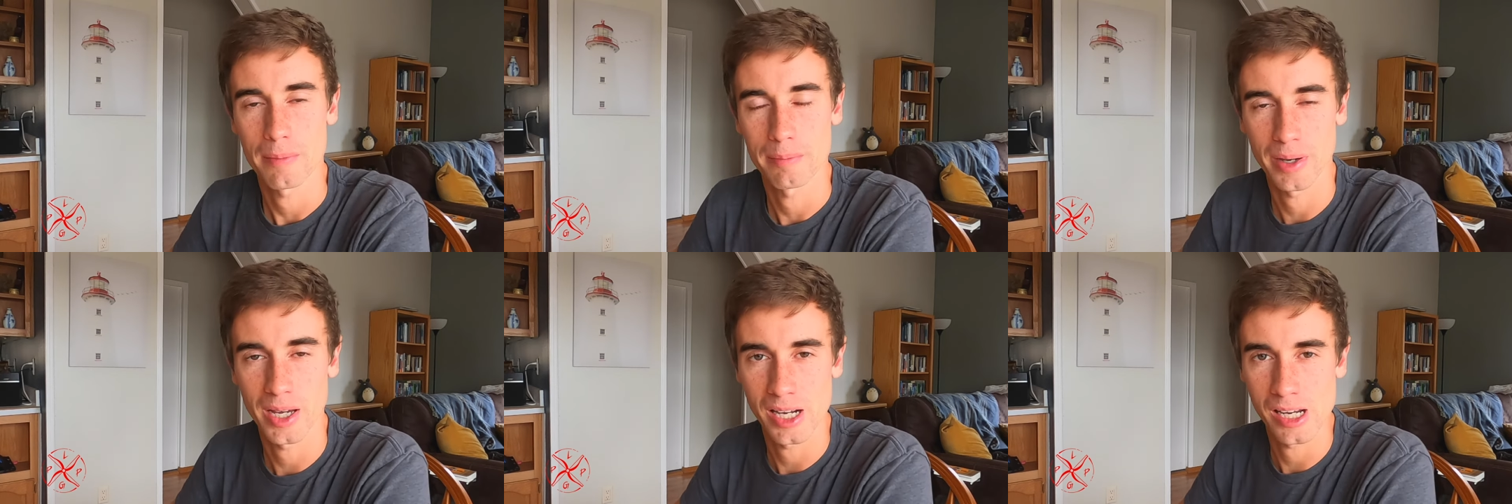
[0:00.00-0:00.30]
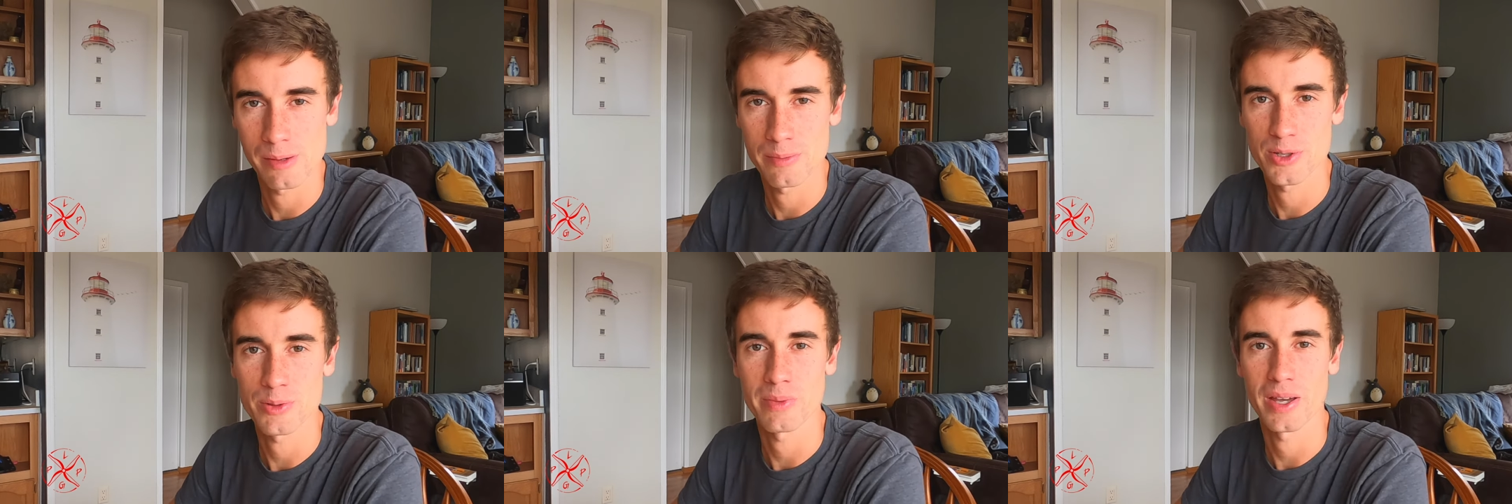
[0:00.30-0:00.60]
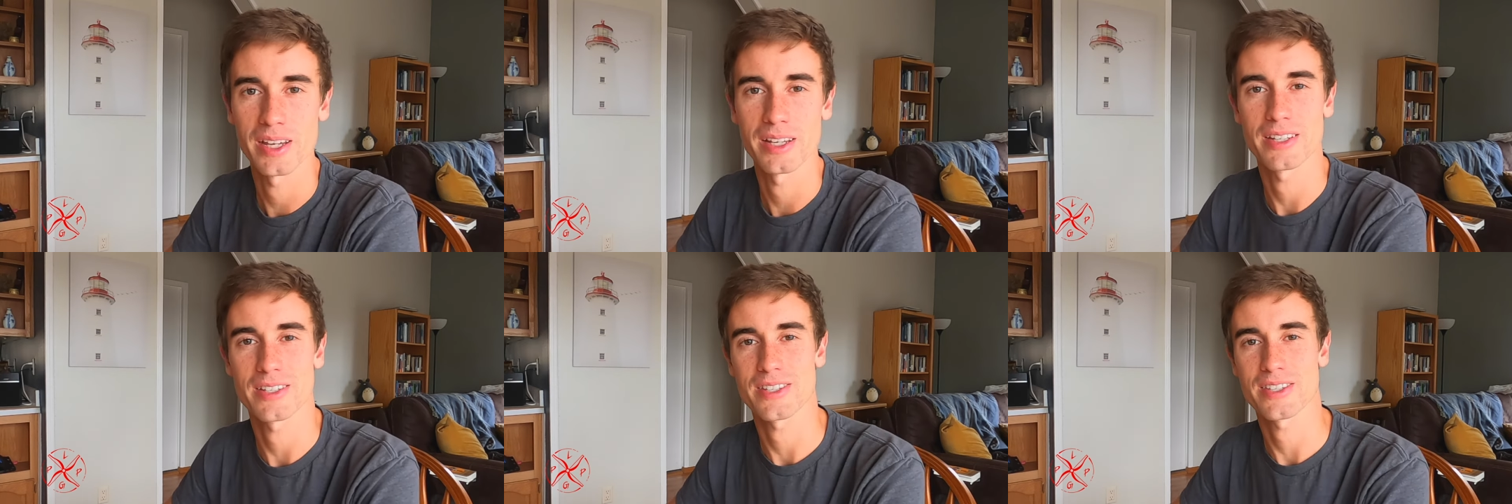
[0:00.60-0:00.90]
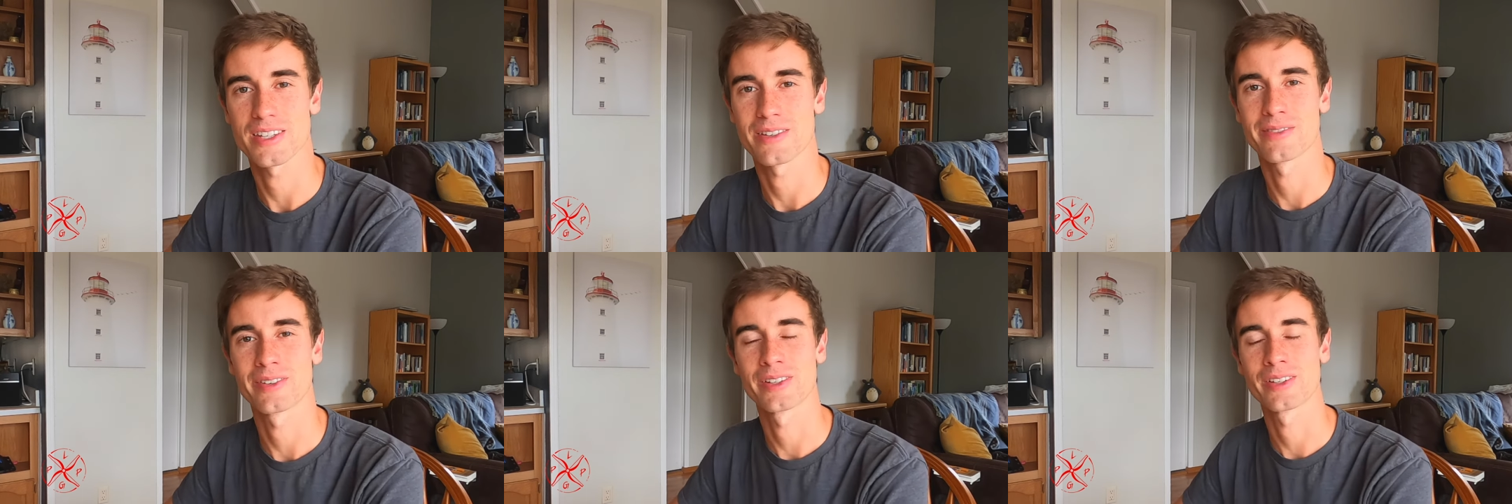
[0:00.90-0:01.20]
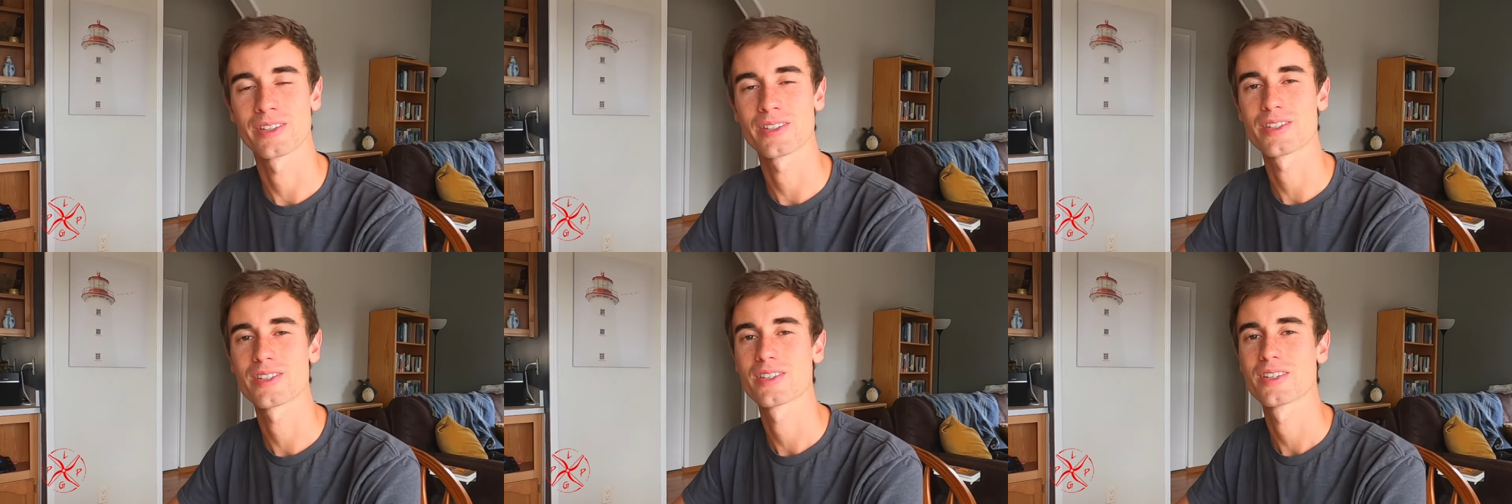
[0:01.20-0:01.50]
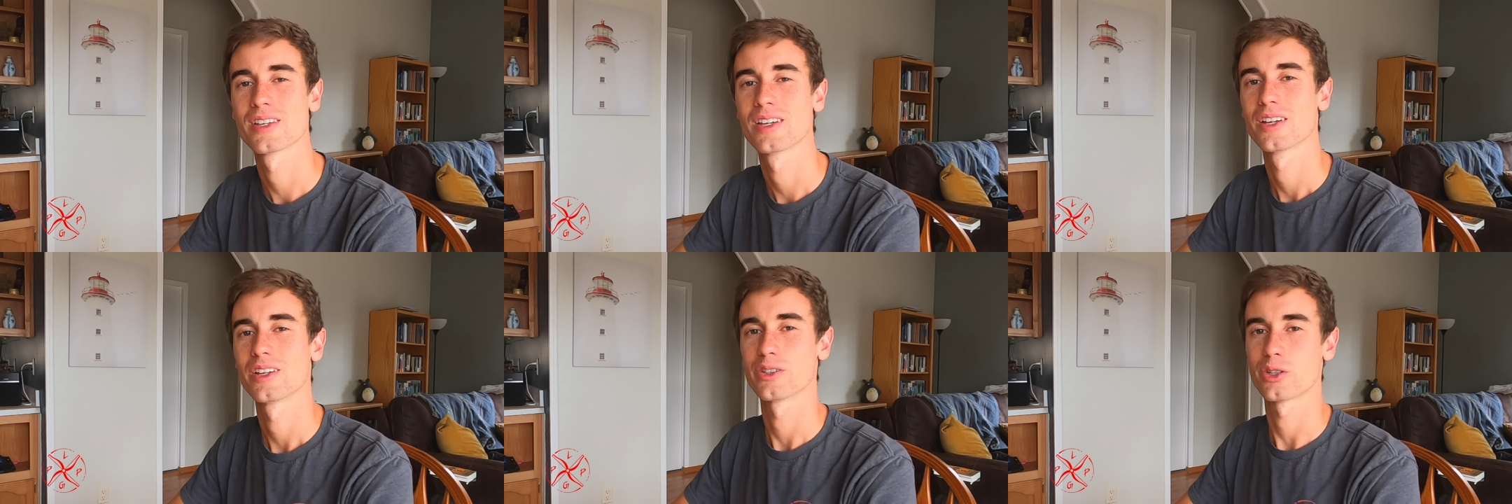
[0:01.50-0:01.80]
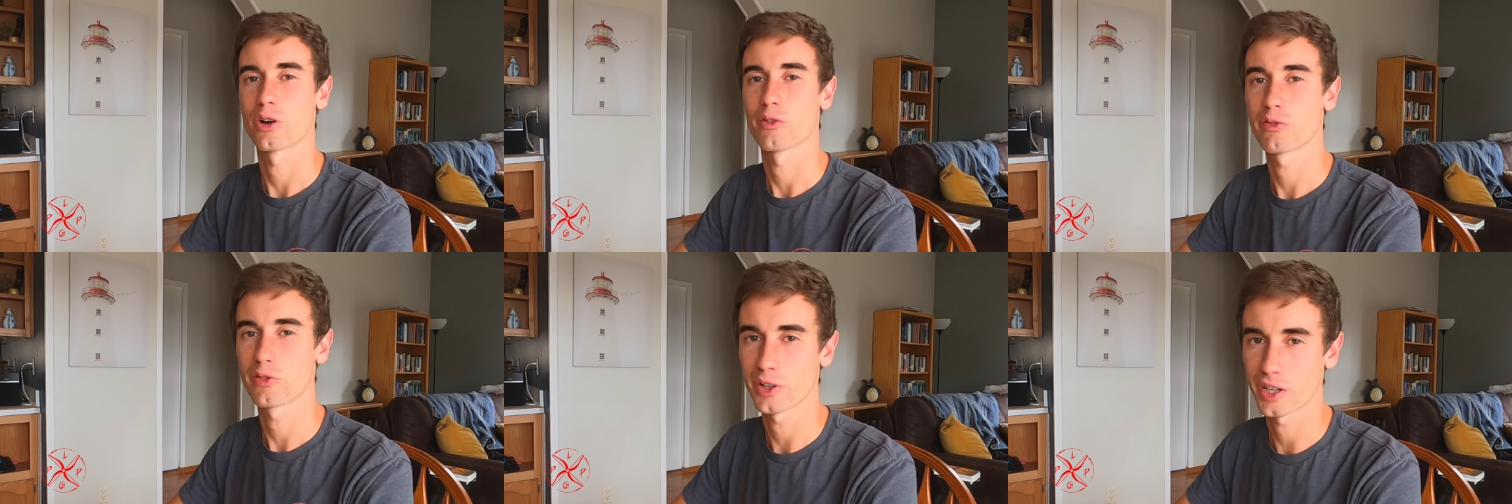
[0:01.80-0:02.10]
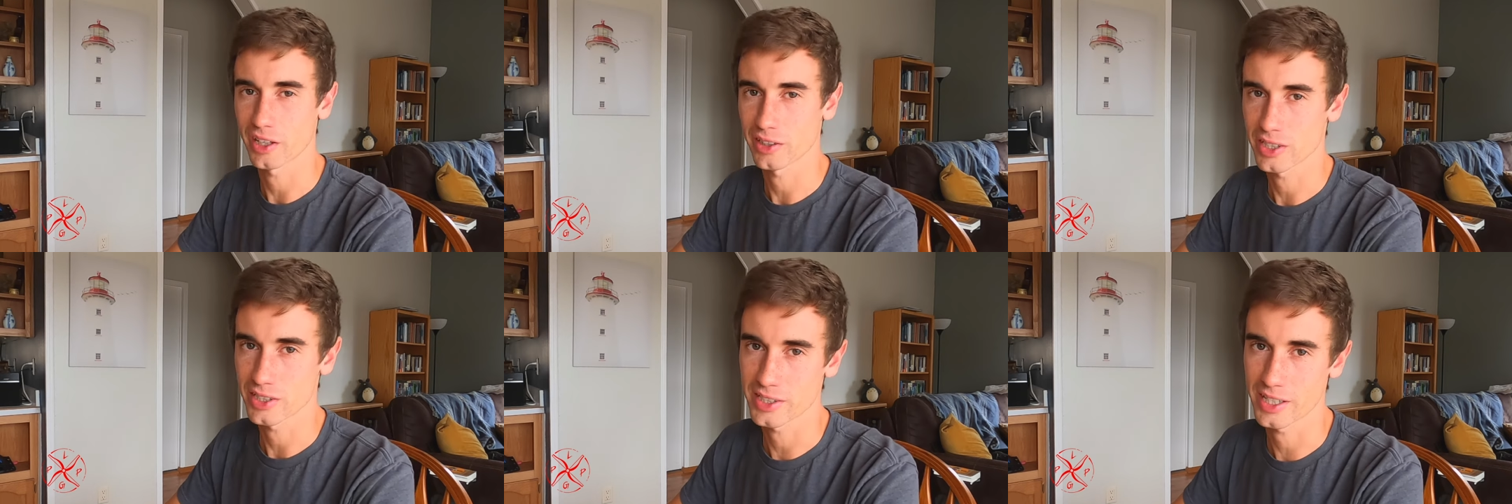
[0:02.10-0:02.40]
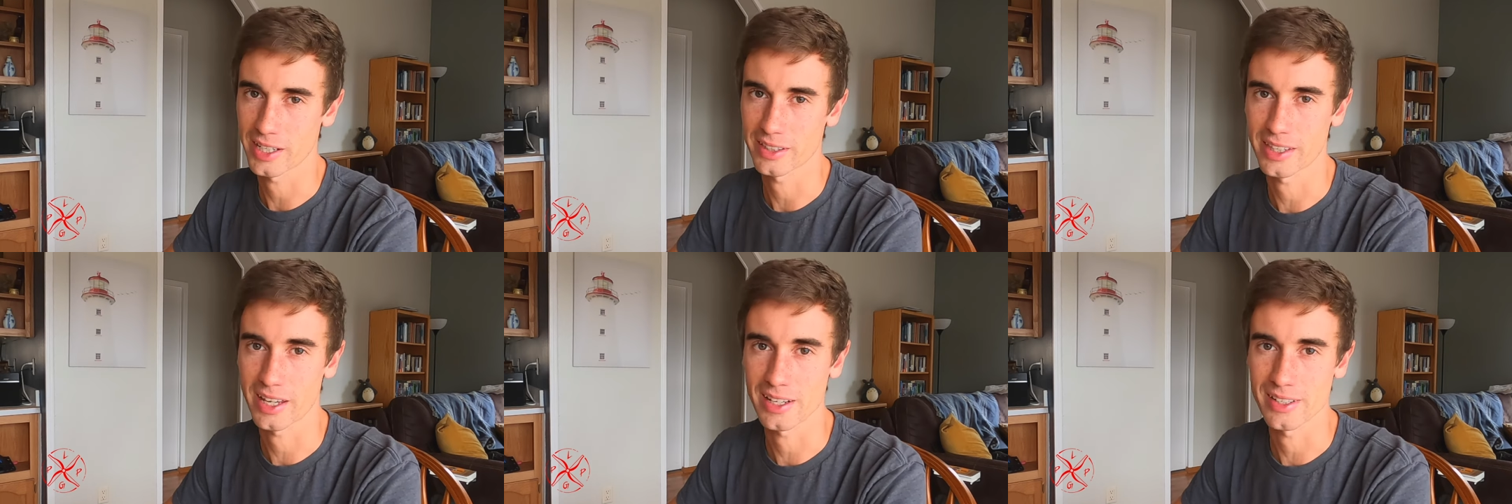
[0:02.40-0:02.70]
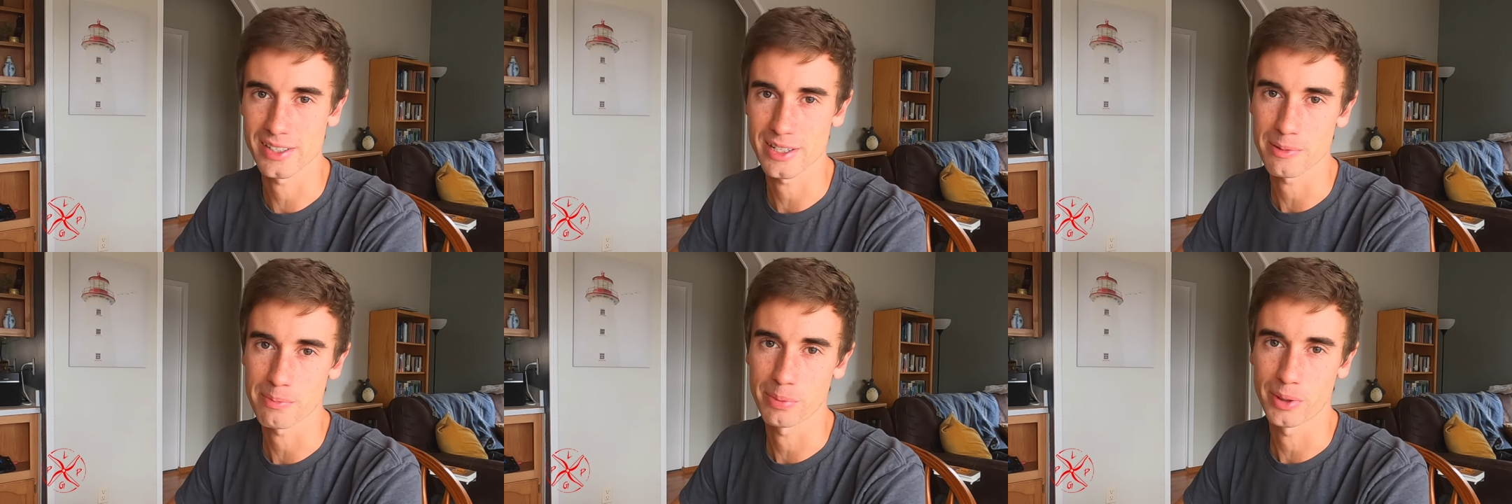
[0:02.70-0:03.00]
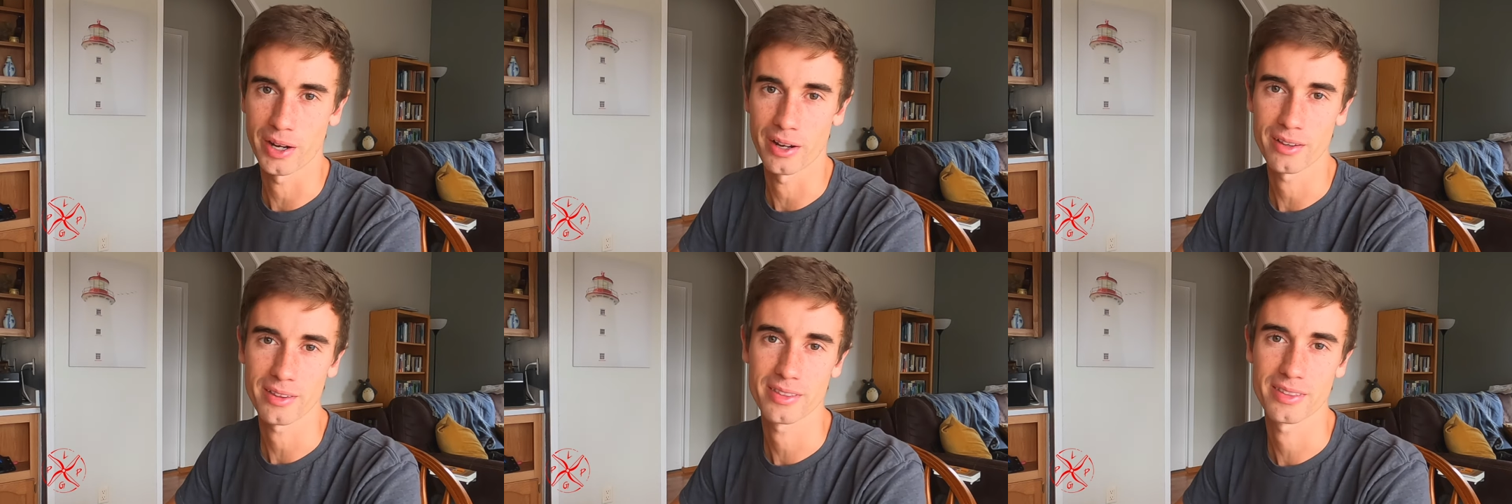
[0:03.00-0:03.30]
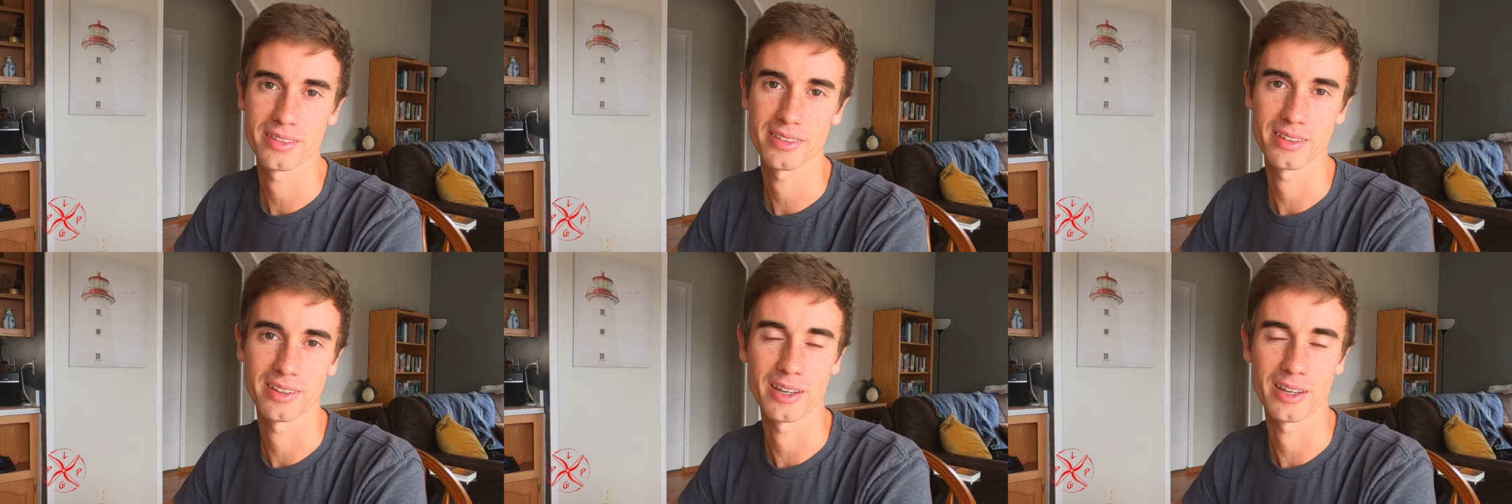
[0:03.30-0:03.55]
My name is Micah Stevens. Don't forget to take that deep breath